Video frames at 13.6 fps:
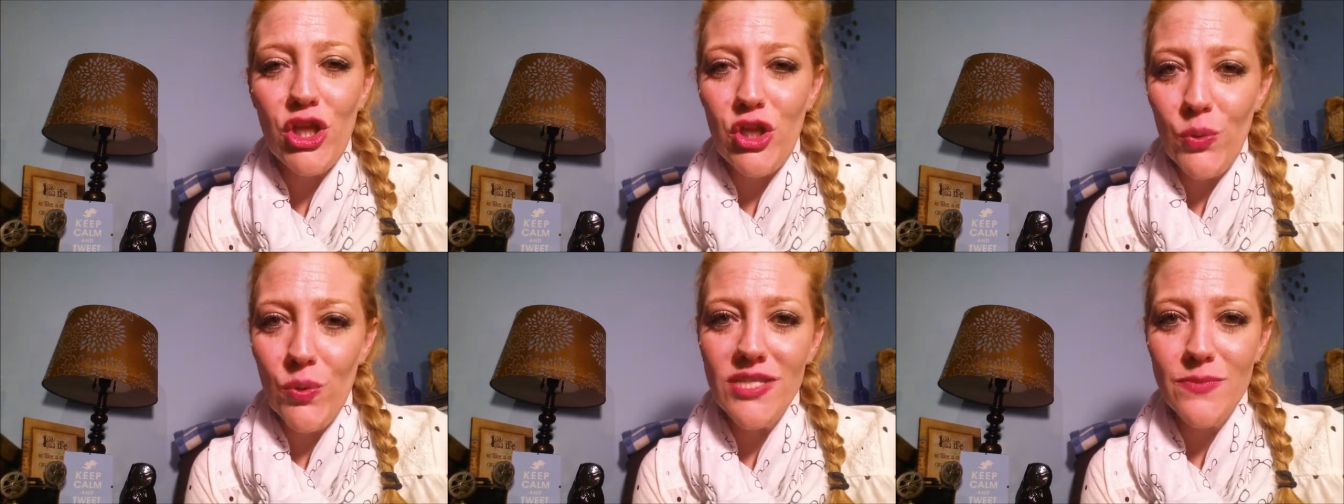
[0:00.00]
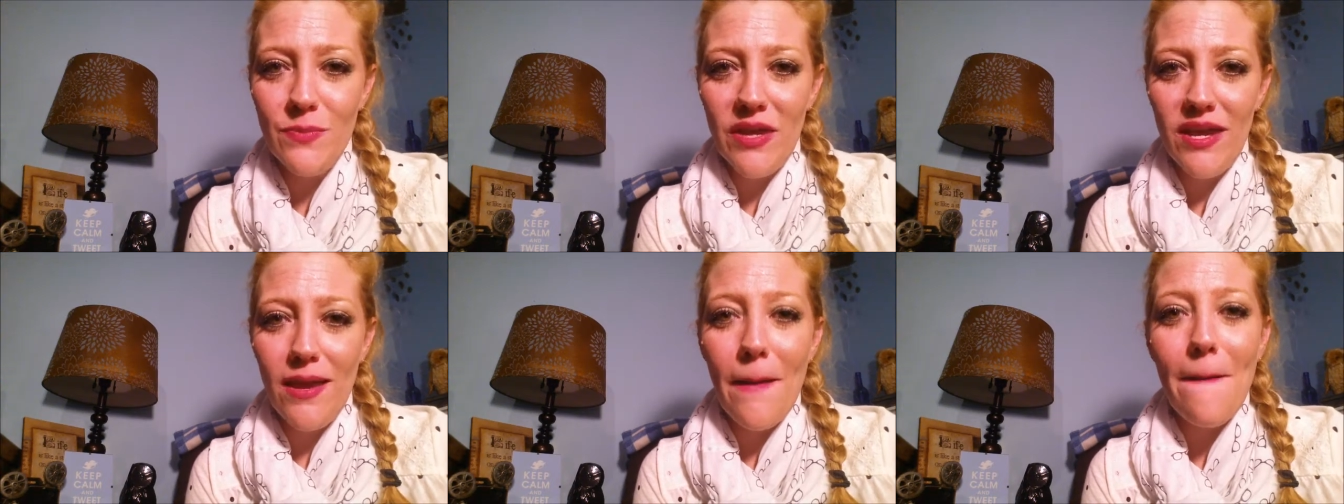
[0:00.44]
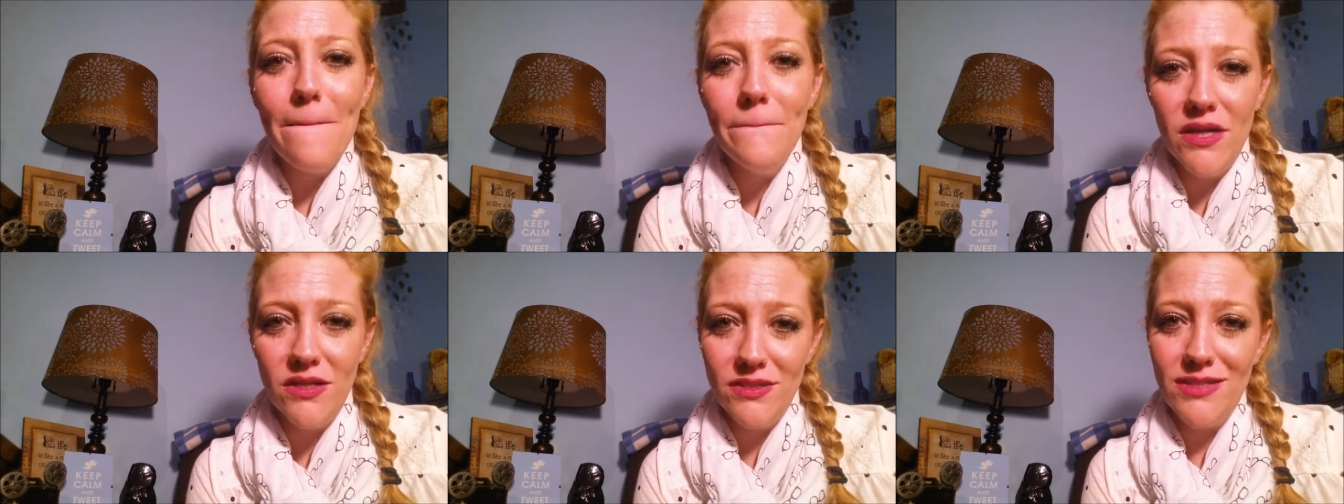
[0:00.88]
USB
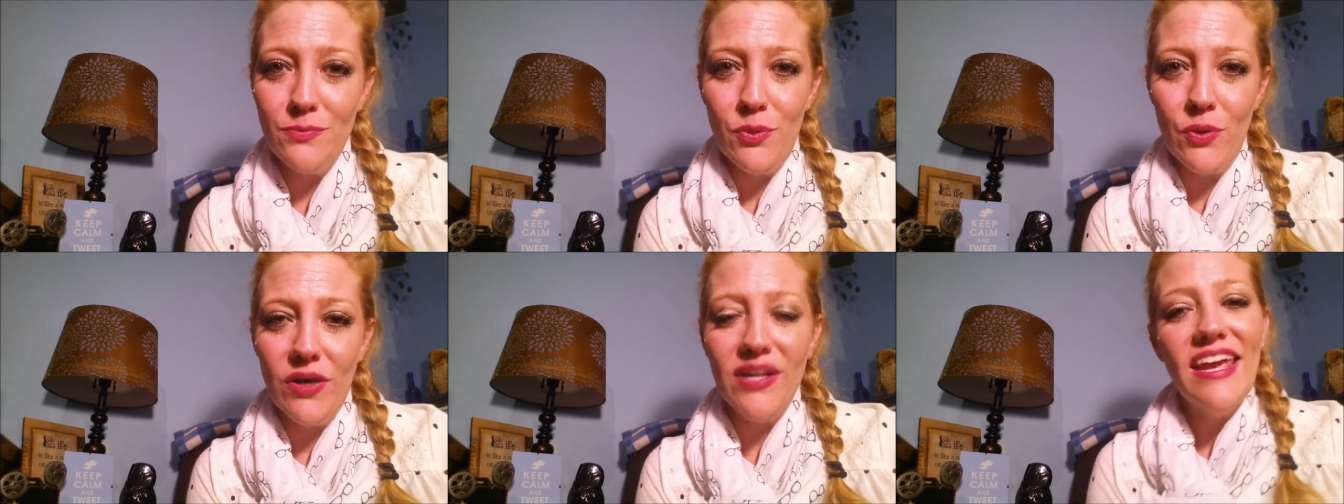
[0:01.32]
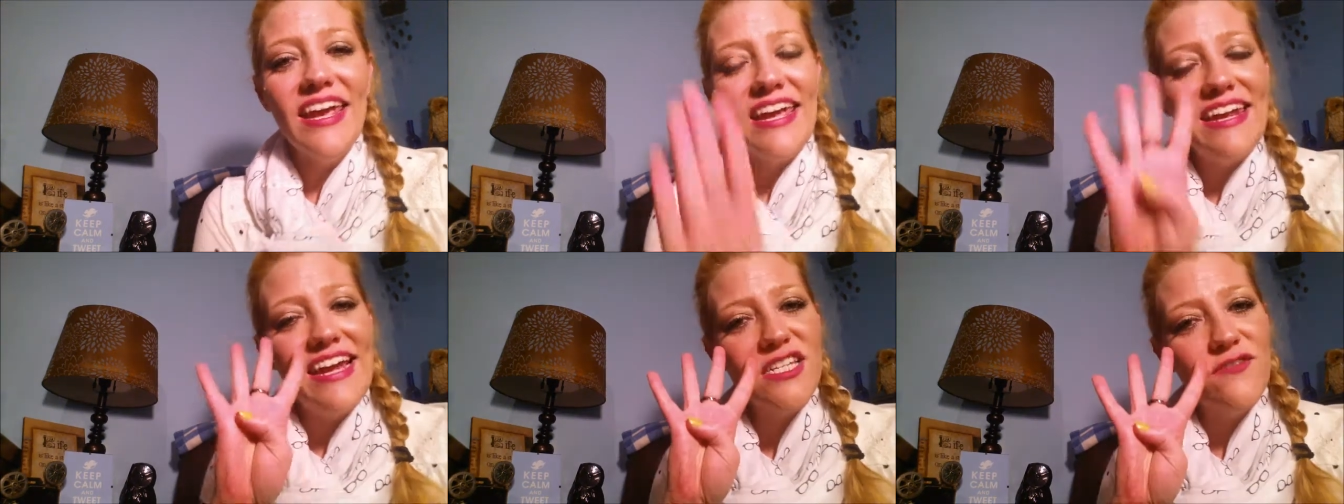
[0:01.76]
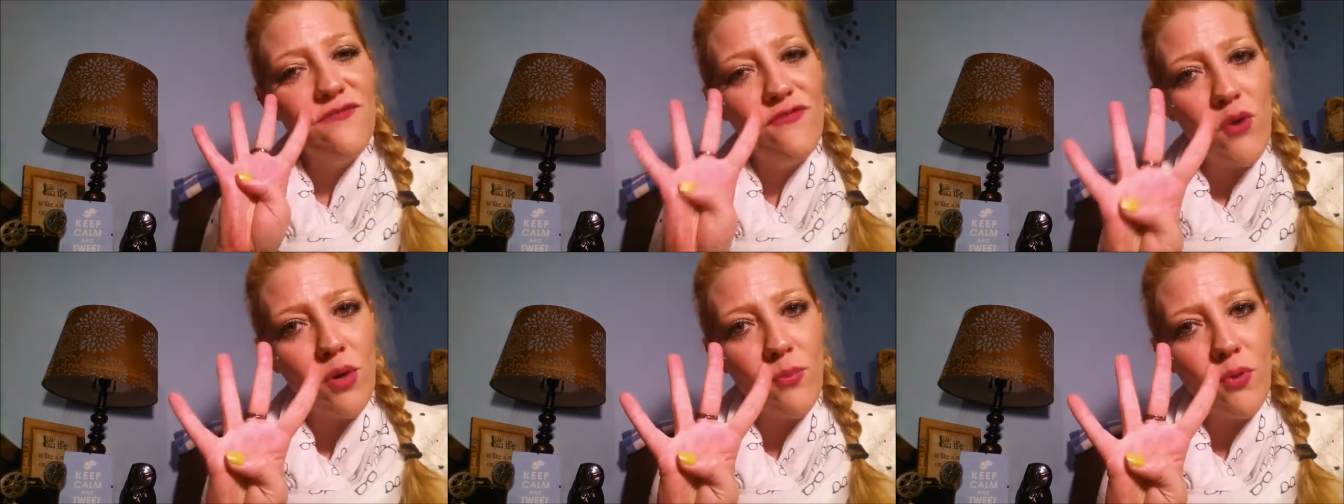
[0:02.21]
multi-port. It
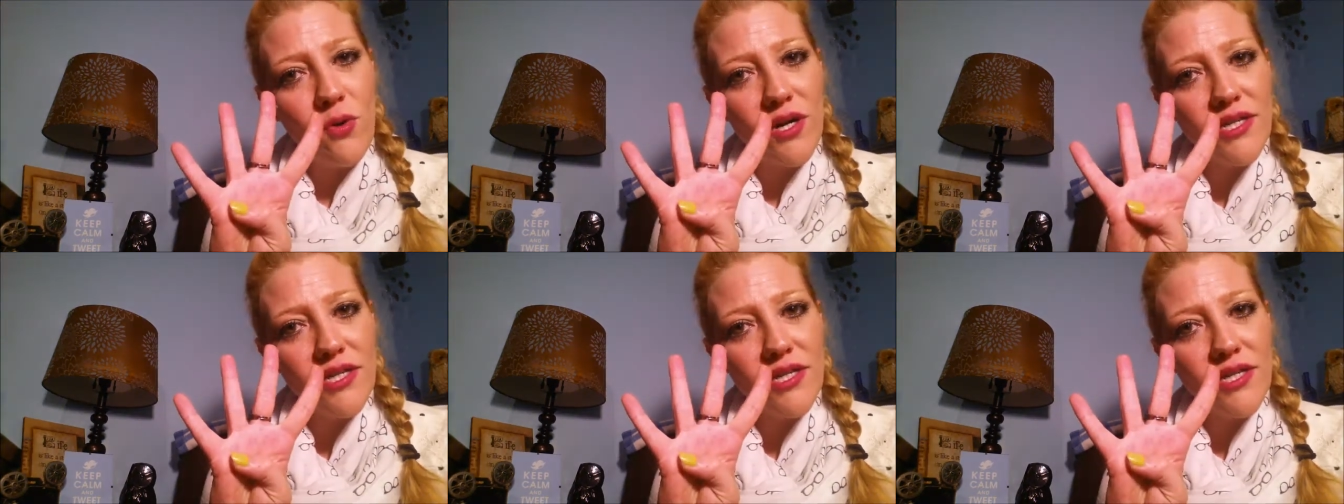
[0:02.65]
has 4